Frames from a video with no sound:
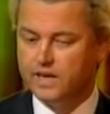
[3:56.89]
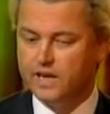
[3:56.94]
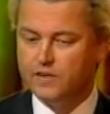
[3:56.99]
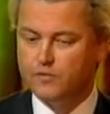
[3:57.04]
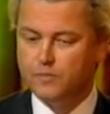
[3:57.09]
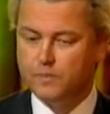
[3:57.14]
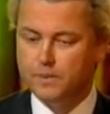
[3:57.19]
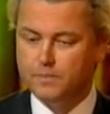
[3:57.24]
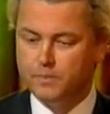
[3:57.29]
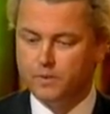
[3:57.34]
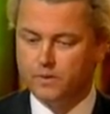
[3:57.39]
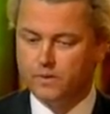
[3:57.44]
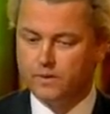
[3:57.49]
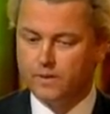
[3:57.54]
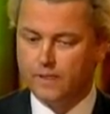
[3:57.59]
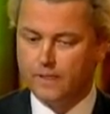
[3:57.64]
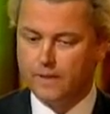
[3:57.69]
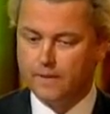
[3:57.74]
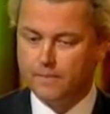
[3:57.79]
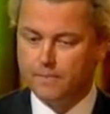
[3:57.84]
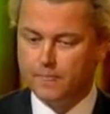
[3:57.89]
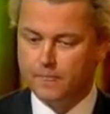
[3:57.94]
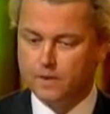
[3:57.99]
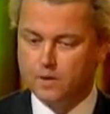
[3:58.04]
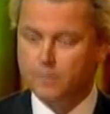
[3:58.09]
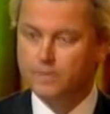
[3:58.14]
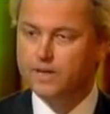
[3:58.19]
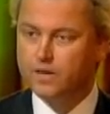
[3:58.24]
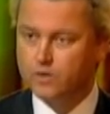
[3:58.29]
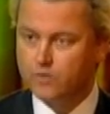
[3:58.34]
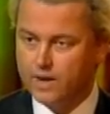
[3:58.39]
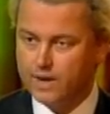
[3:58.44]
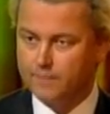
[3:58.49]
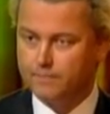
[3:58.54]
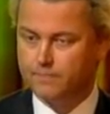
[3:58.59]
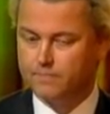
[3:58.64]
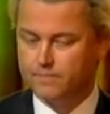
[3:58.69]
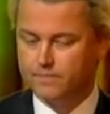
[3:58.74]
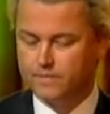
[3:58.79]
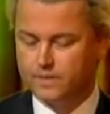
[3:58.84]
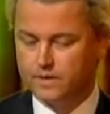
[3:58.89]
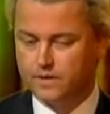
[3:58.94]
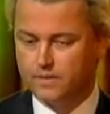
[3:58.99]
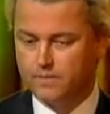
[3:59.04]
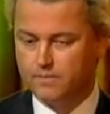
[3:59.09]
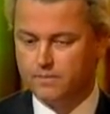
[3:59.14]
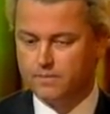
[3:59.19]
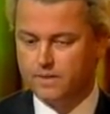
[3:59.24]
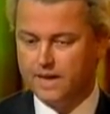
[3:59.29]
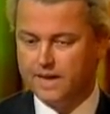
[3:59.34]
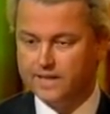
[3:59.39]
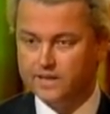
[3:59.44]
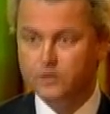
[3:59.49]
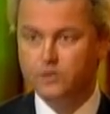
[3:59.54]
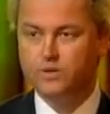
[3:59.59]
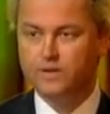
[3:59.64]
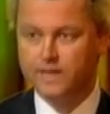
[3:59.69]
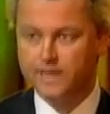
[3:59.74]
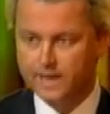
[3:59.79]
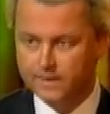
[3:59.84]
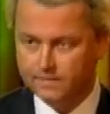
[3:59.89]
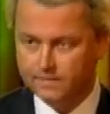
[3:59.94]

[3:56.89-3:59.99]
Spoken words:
if people commit a crime and they do it